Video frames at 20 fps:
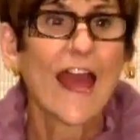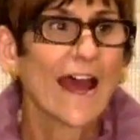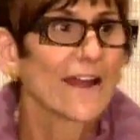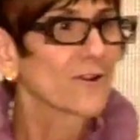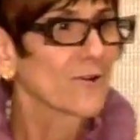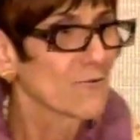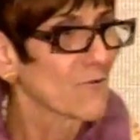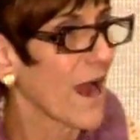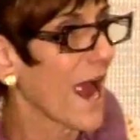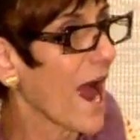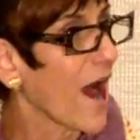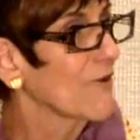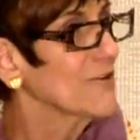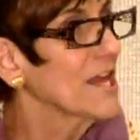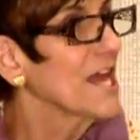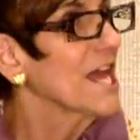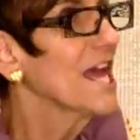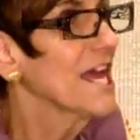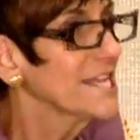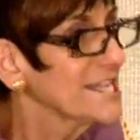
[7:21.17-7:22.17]
that
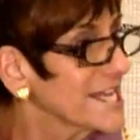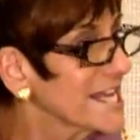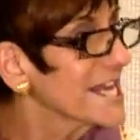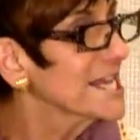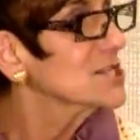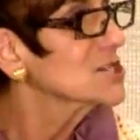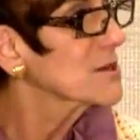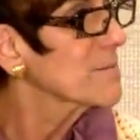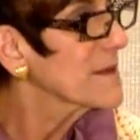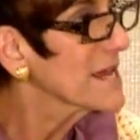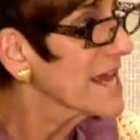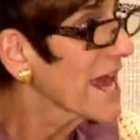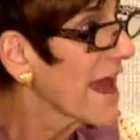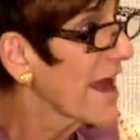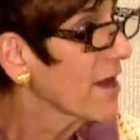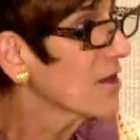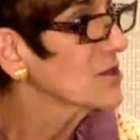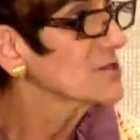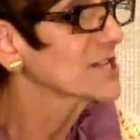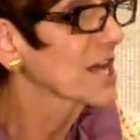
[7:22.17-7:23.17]
around need to be
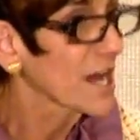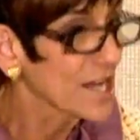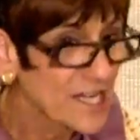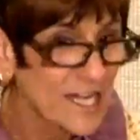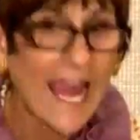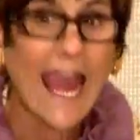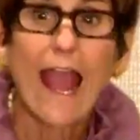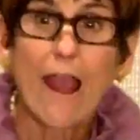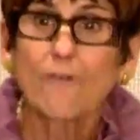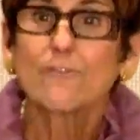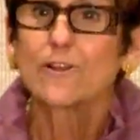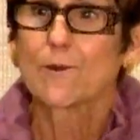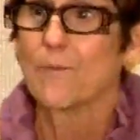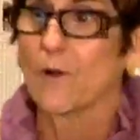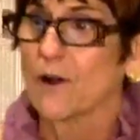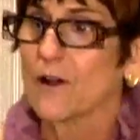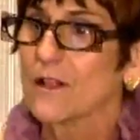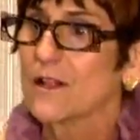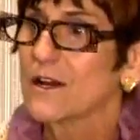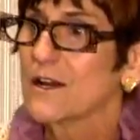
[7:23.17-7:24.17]
held
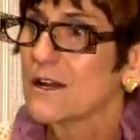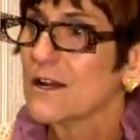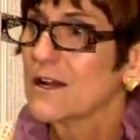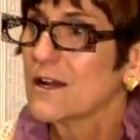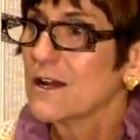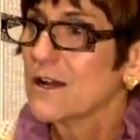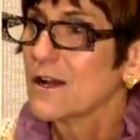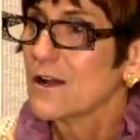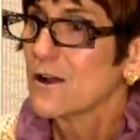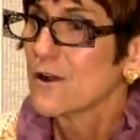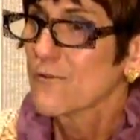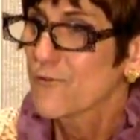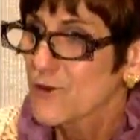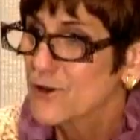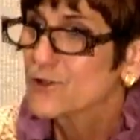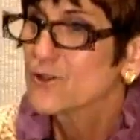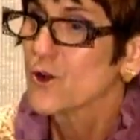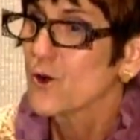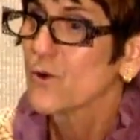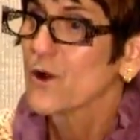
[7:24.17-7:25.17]
accountable
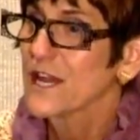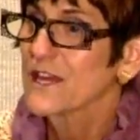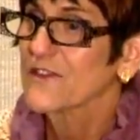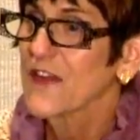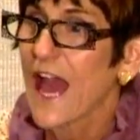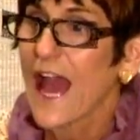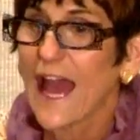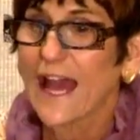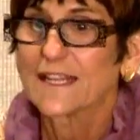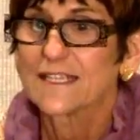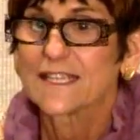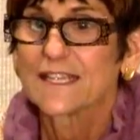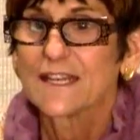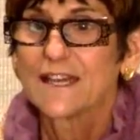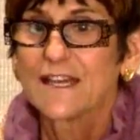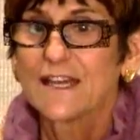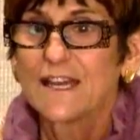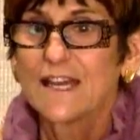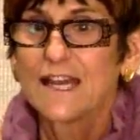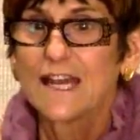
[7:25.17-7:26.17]
for doing that.
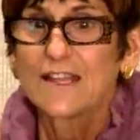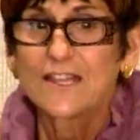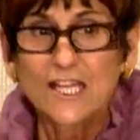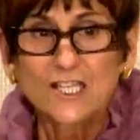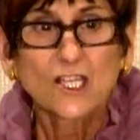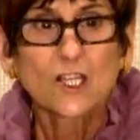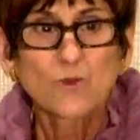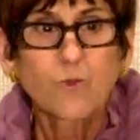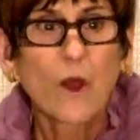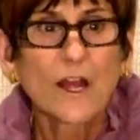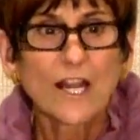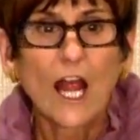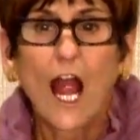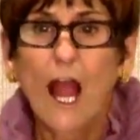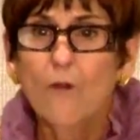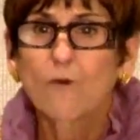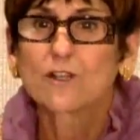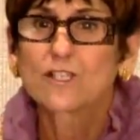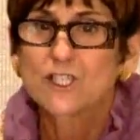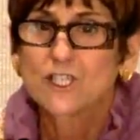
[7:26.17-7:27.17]
This is what
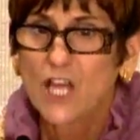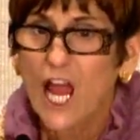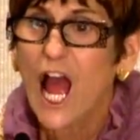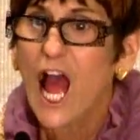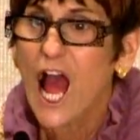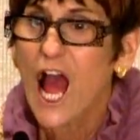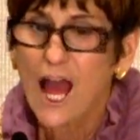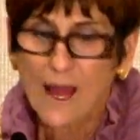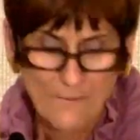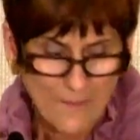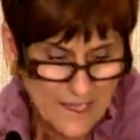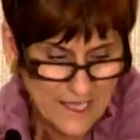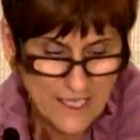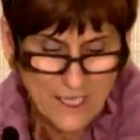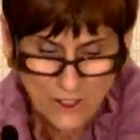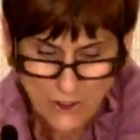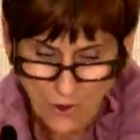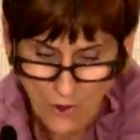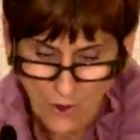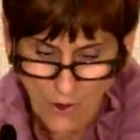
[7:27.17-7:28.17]
our job
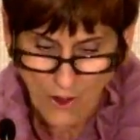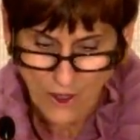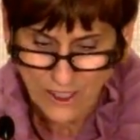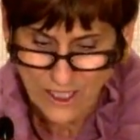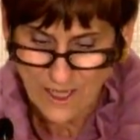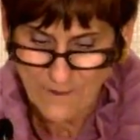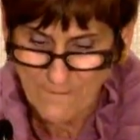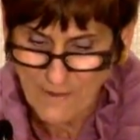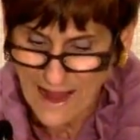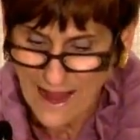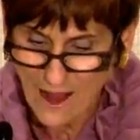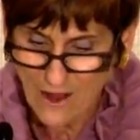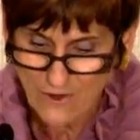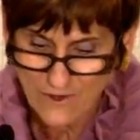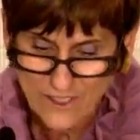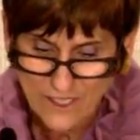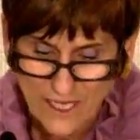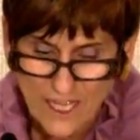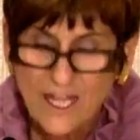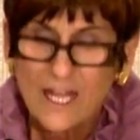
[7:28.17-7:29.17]
is all
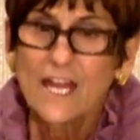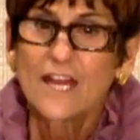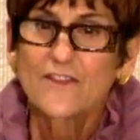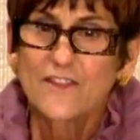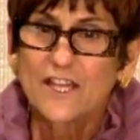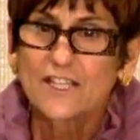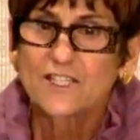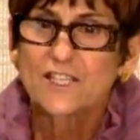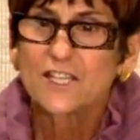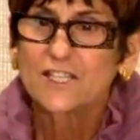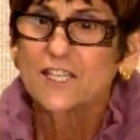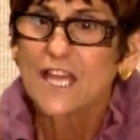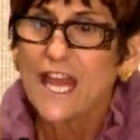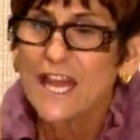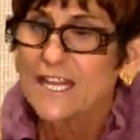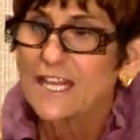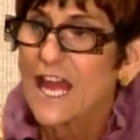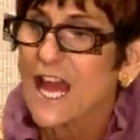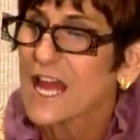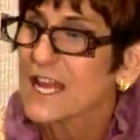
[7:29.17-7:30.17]
about. This is
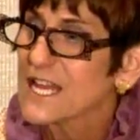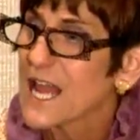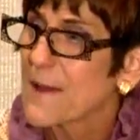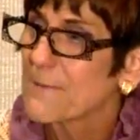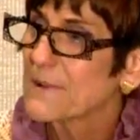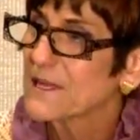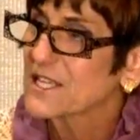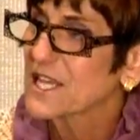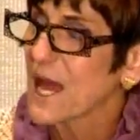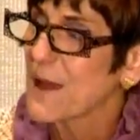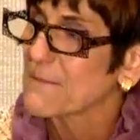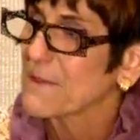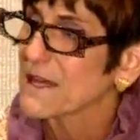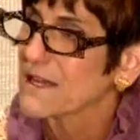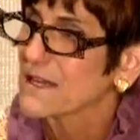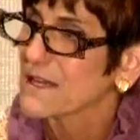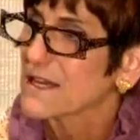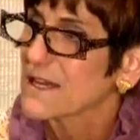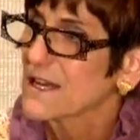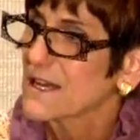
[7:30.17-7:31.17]
an, an
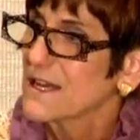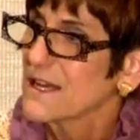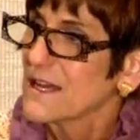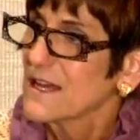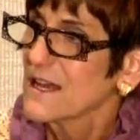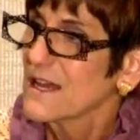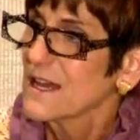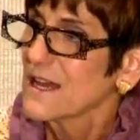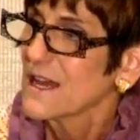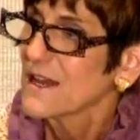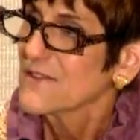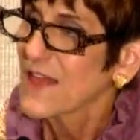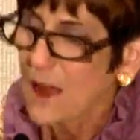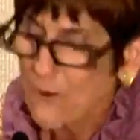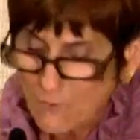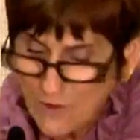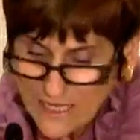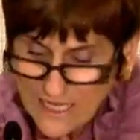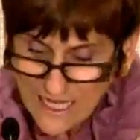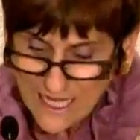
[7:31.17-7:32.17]
epidemic
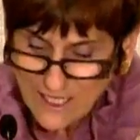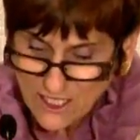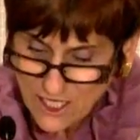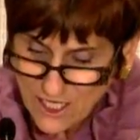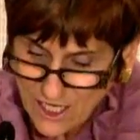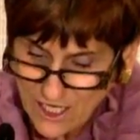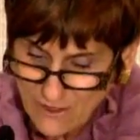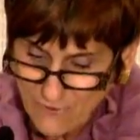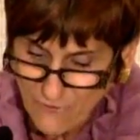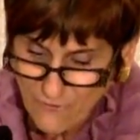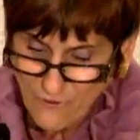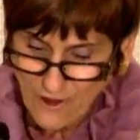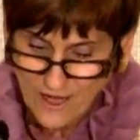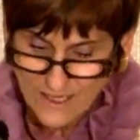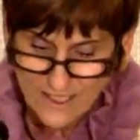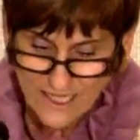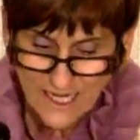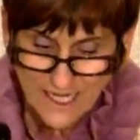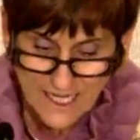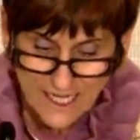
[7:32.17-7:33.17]
that we need to
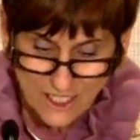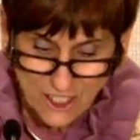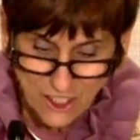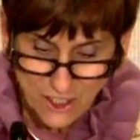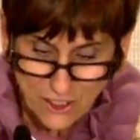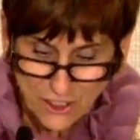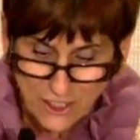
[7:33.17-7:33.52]
confront. It is